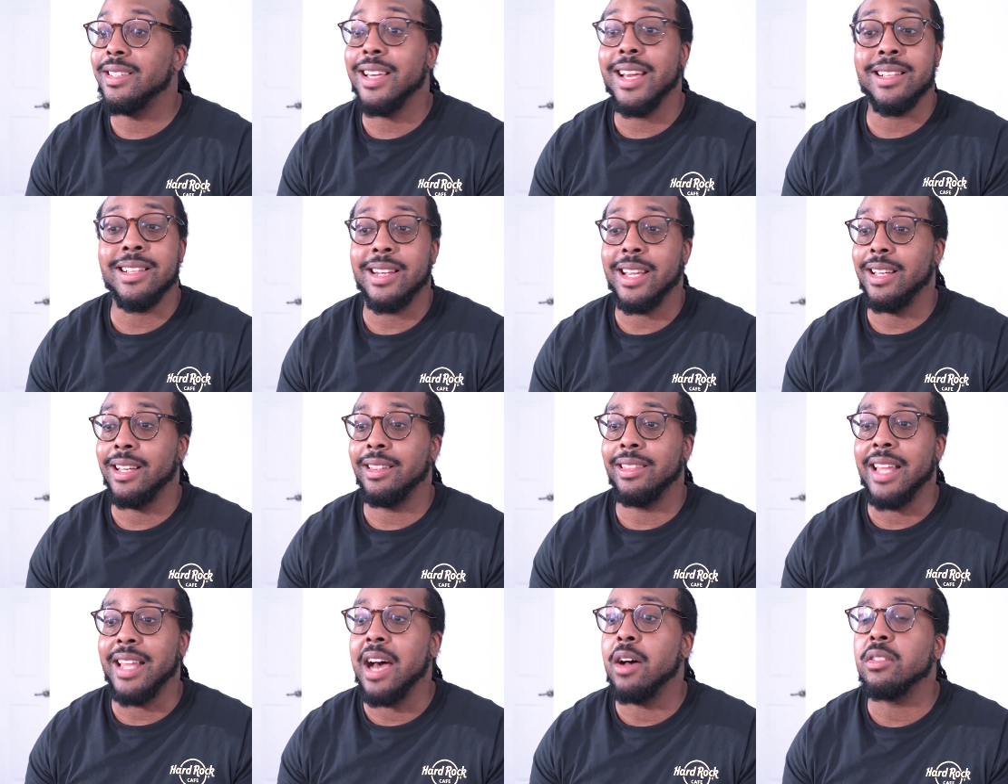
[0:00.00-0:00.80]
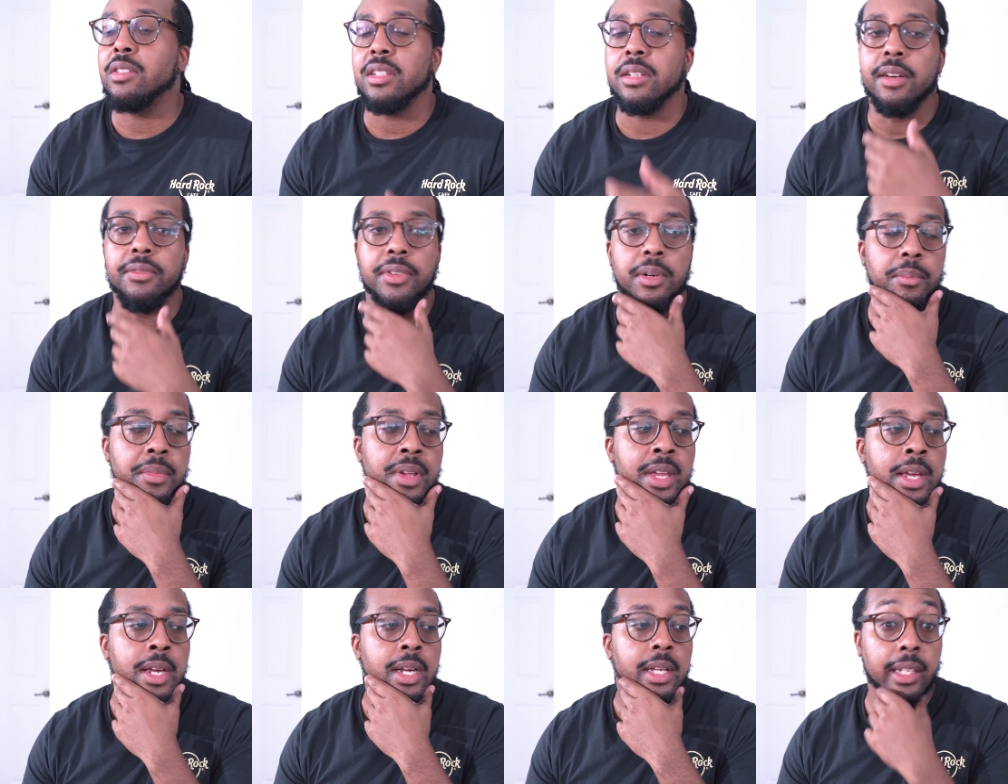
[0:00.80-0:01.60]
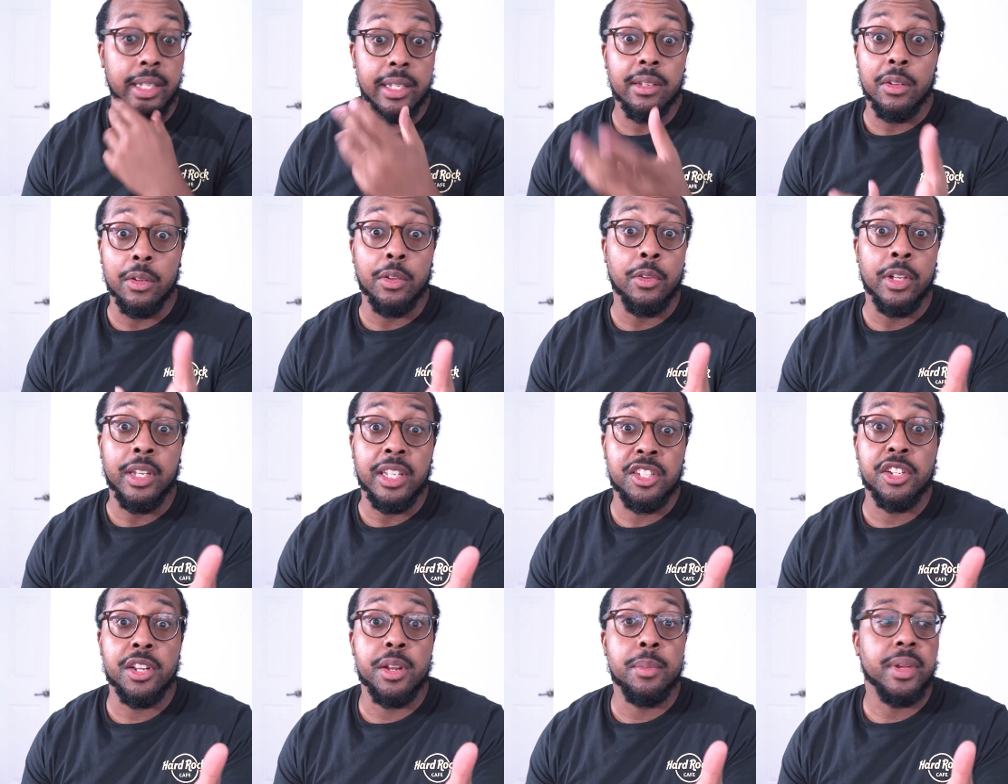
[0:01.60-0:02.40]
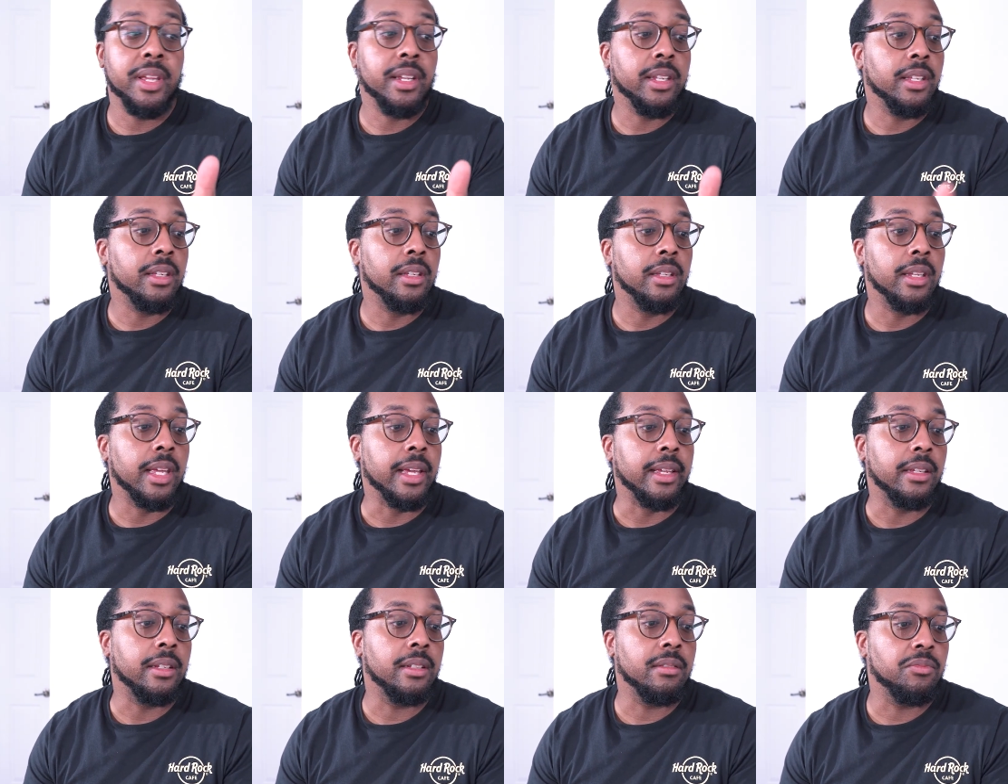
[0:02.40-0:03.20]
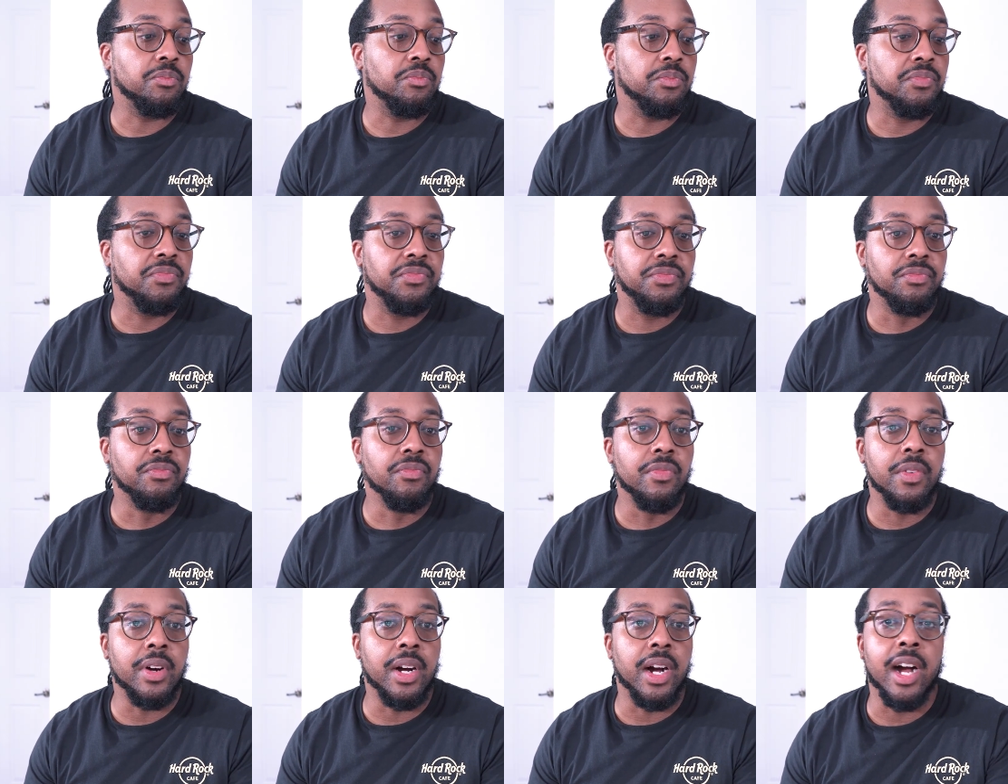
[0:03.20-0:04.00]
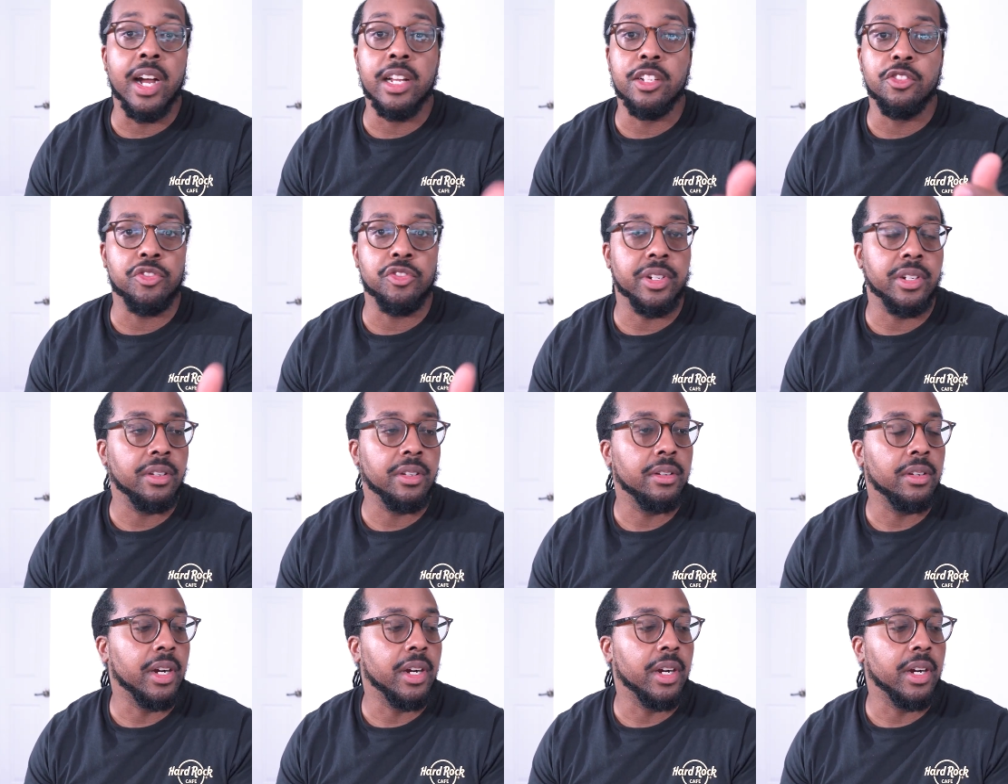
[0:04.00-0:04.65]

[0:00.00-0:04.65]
He has like 1,000 of them, legitimately, like 100.